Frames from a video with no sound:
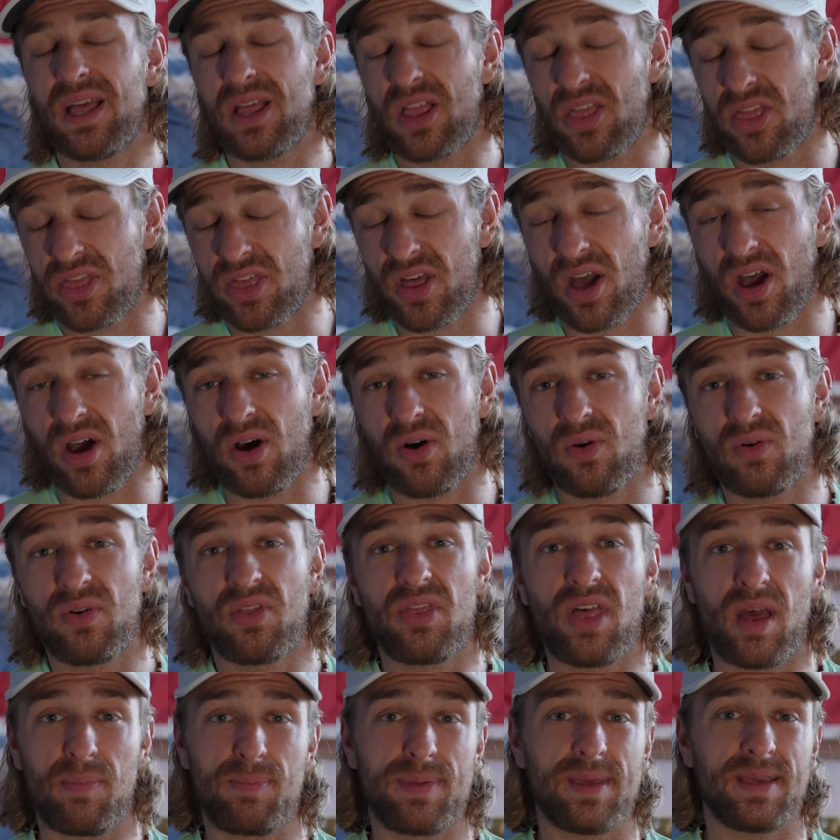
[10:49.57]
Though,
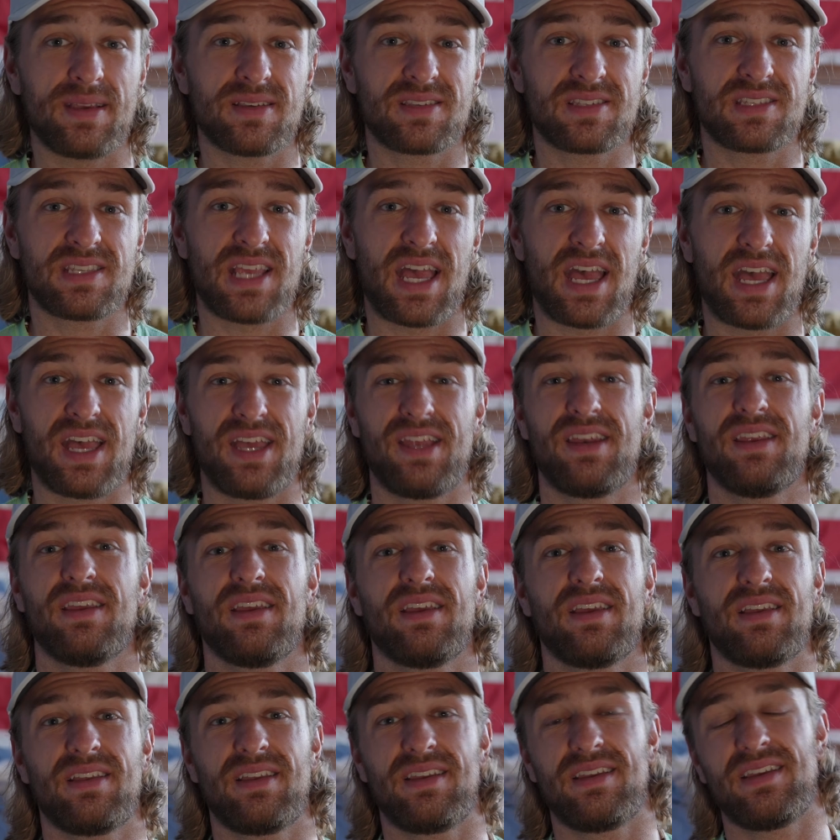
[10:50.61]
that being said,
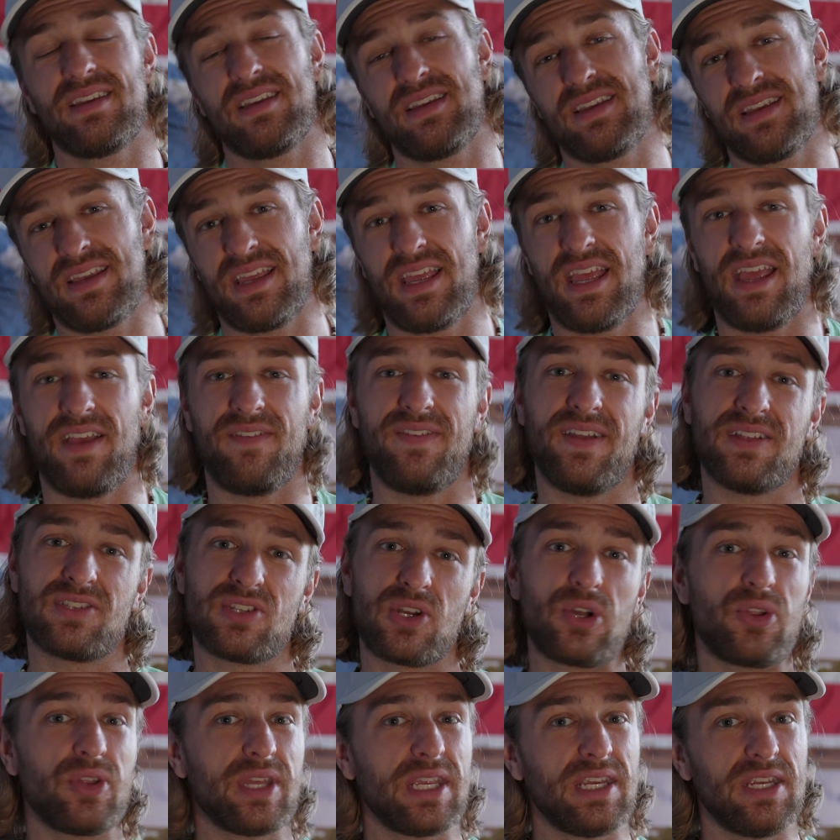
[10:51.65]
if it's
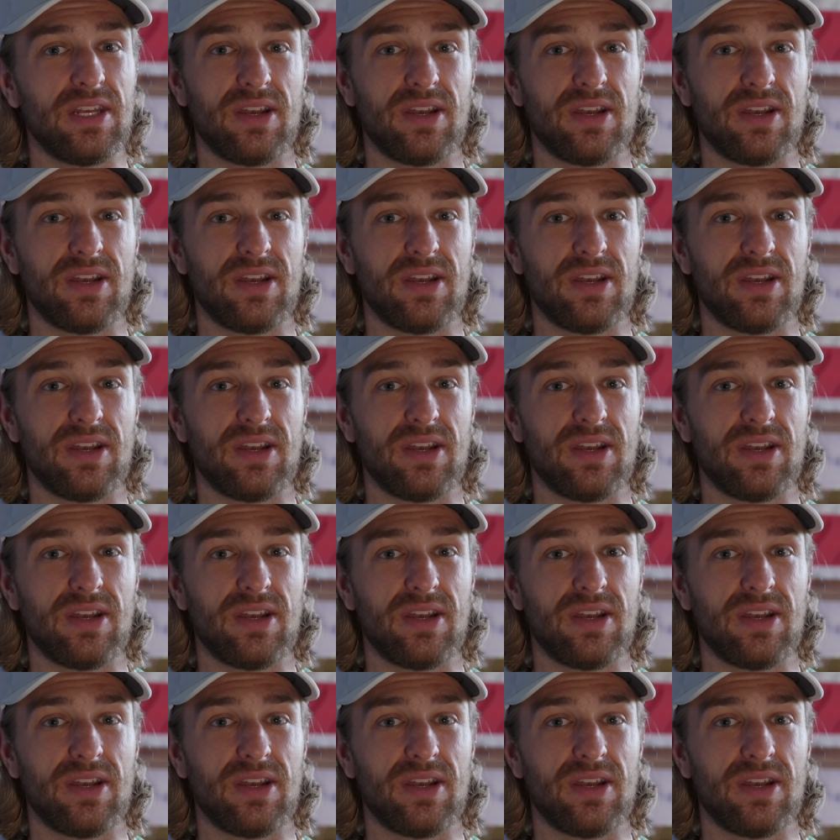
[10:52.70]
only,